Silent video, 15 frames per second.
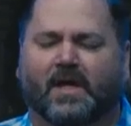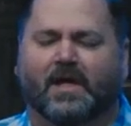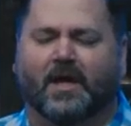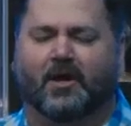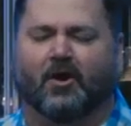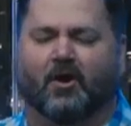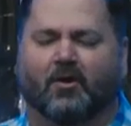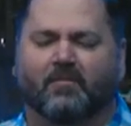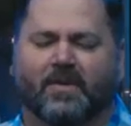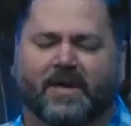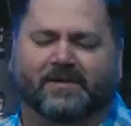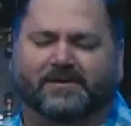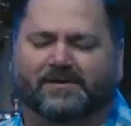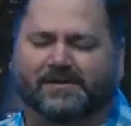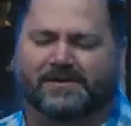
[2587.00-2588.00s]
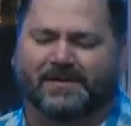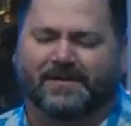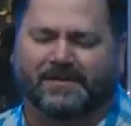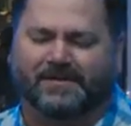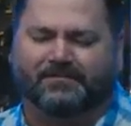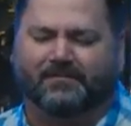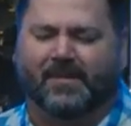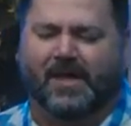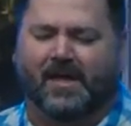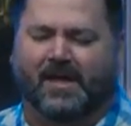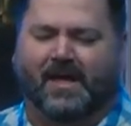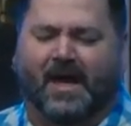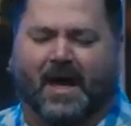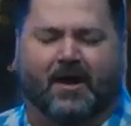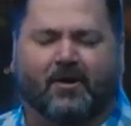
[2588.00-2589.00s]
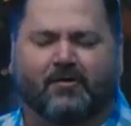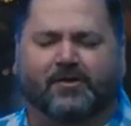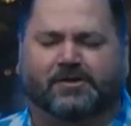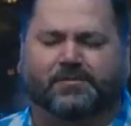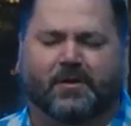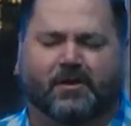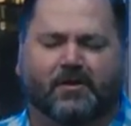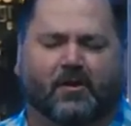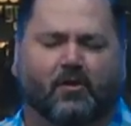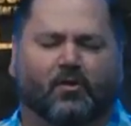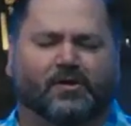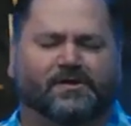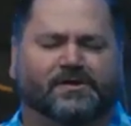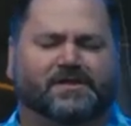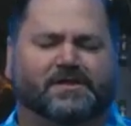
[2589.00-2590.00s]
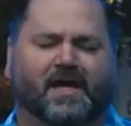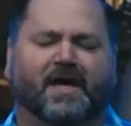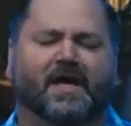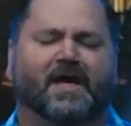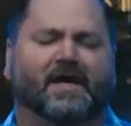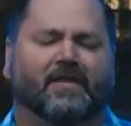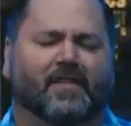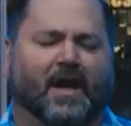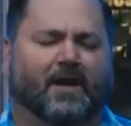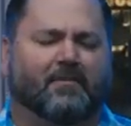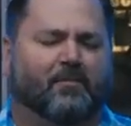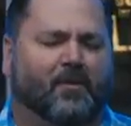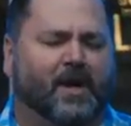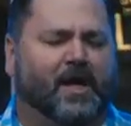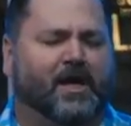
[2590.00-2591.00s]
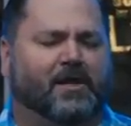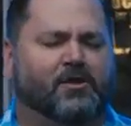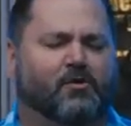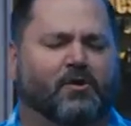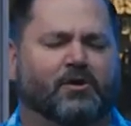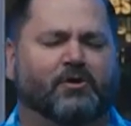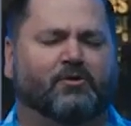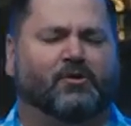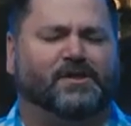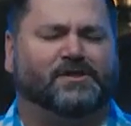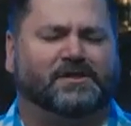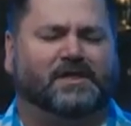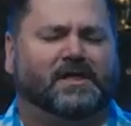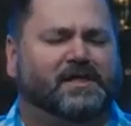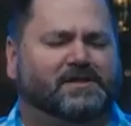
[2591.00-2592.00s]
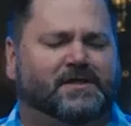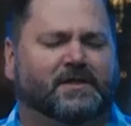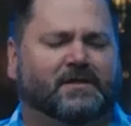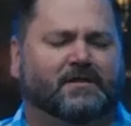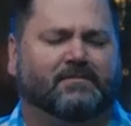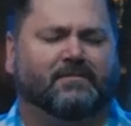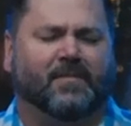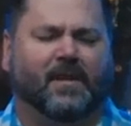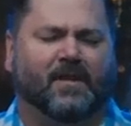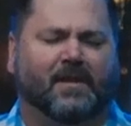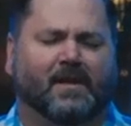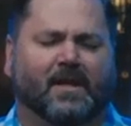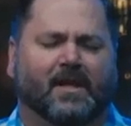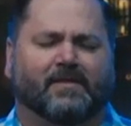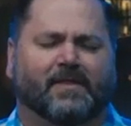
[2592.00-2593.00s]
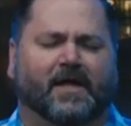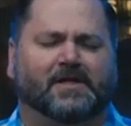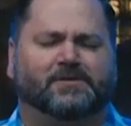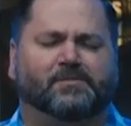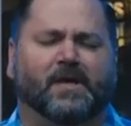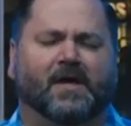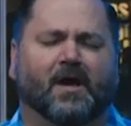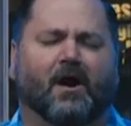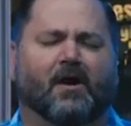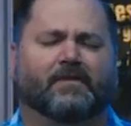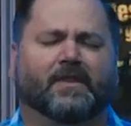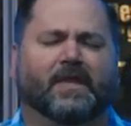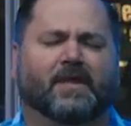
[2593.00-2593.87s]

in our midst. I hear the Spirit of the Lord saying that I'm bringing you into a season that is beyond